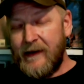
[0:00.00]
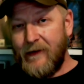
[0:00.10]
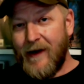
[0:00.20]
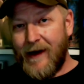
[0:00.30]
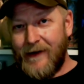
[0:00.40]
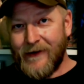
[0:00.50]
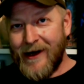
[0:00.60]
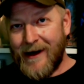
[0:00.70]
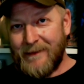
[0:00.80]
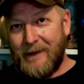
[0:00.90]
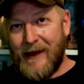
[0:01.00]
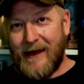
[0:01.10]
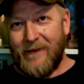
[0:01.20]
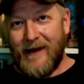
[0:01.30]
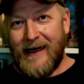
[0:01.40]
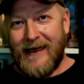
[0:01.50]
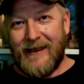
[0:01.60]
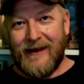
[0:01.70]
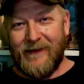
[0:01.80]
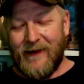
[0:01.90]
you got your copy back when
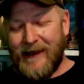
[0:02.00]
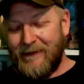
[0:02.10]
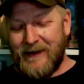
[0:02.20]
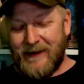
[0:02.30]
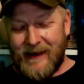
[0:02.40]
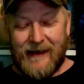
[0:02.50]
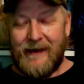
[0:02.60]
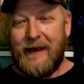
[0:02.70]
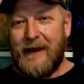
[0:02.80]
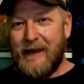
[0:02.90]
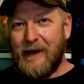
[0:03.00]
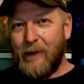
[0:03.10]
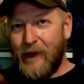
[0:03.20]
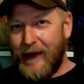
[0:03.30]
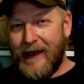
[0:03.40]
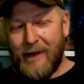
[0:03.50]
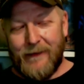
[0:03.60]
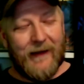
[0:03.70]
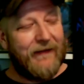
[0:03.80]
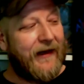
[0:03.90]
I was putting it
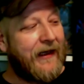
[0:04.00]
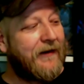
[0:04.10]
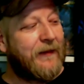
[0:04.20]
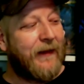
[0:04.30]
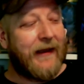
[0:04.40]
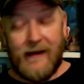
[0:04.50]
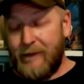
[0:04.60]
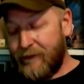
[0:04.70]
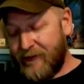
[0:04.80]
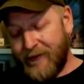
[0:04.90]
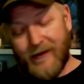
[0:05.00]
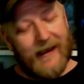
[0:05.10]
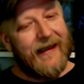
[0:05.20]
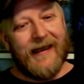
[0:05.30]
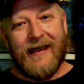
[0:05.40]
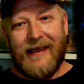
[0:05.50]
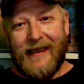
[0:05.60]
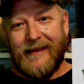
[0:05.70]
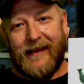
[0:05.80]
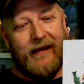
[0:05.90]
up on my videos, because
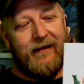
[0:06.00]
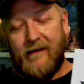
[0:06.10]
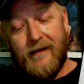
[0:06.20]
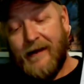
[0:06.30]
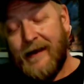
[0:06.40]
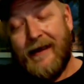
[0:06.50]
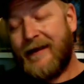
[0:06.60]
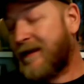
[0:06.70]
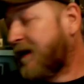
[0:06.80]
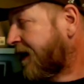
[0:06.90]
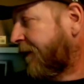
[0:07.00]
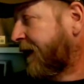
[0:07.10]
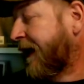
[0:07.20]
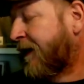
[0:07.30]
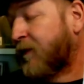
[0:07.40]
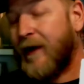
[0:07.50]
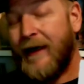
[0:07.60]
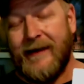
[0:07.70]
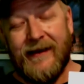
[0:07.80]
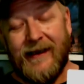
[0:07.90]
it's not coming down in
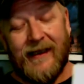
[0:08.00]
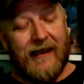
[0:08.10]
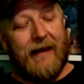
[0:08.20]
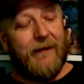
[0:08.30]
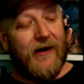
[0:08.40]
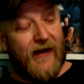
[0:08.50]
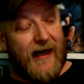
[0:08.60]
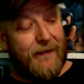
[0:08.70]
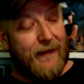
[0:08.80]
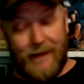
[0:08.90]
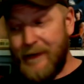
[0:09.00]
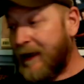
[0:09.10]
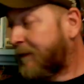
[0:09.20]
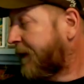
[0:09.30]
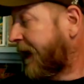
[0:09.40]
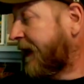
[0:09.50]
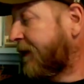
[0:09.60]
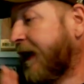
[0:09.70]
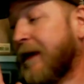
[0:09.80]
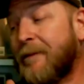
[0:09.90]
price. It's going to keep going up and up and up.
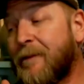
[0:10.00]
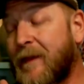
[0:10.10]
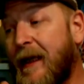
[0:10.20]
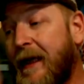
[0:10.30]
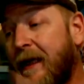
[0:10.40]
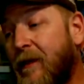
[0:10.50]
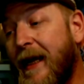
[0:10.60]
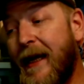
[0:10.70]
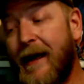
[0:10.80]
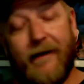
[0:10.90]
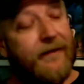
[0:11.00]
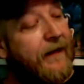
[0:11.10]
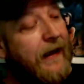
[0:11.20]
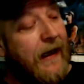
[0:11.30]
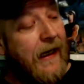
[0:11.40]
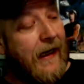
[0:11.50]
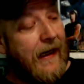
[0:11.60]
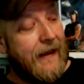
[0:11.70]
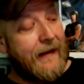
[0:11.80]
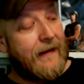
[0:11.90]
Anyway, here we have
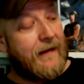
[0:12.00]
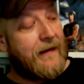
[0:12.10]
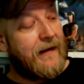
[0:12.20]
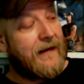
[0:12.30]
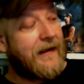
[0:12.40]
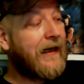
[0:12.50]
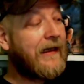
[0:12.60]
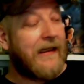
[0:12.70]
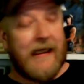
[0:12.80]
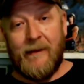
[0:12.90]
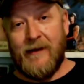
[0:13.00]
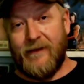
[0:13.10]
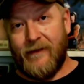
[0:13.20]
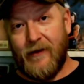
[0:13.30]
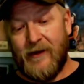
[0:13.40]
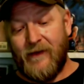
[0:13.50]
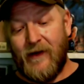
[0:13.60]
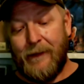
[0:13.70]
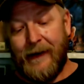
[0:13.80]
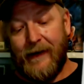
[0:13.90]
the second team's first
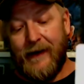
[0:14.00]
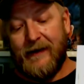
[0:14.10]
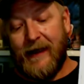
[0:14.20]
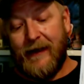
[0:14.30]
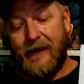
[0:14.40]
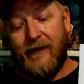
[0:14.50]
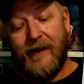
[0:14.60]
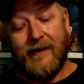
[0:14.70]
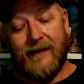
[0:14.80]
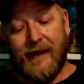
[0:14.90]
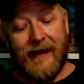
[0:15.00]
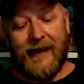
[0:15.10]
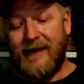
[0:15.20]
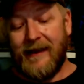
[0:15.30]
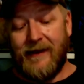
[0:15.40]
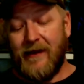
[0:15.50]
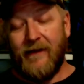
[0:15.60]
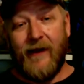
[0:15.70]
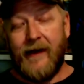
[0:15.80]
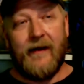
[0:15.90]
full appearance, and you can say, like I said, you
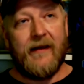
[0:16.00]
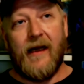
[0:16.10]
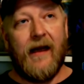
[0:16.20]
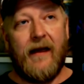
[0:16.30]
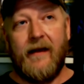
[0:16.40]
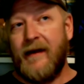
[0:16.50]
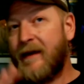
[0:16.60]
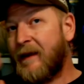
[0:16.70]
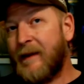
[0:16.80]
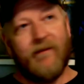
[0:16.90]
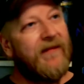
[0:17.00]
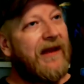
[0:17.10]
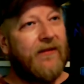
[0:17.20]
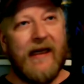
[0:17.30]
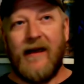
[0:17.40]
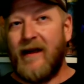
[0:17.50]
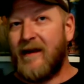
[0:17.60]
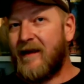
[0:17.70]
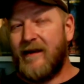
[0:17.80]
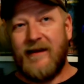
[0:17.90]
can find this guy
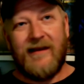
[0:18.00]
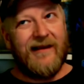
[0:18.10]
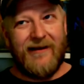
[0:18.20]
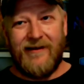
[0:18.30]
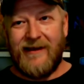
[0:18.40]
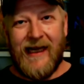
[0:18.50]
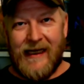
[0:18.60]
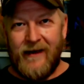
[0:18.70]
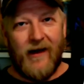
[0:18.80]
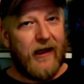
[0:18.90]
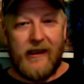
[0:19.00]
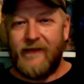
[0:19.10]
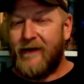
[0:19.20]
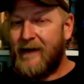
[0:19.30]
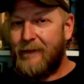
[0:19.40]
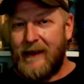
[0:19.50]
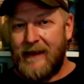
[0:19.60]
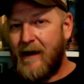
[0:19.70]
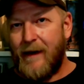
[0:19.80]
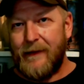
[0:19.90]
$3 to $10 for a
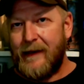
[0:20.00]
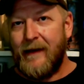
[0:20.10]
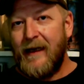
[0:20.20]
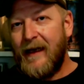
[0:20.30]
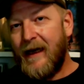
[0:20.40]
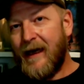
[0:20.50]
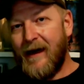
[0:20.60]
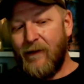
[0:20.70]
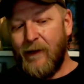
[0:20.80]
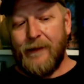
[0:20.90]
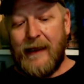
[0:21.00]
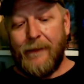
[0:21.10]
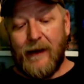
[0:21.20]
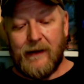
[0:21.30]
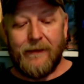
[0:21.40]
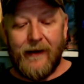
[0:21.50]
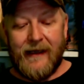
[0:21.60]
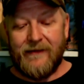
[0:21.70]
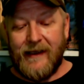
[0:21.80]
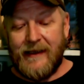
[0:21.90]
mint copy, would be about the
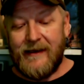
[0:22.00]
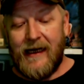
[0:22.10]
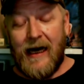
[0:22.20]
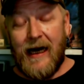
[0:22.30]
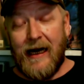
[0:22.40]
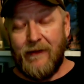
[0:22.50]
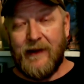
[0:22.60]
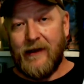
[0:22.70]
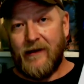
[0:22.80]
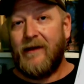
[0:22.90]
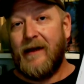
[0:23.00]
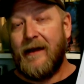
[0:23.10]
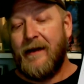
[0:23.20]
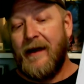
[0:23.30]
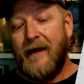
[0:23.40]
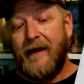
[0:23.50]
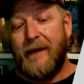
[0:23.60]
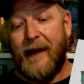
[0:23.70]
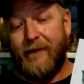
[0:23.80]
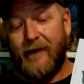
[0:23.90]
price range that I would be looking at to
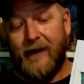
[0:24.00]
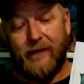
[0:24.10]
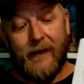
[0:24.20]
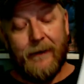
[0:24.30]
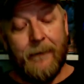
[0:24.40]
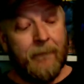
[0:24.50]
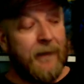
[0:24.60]
pay for this one.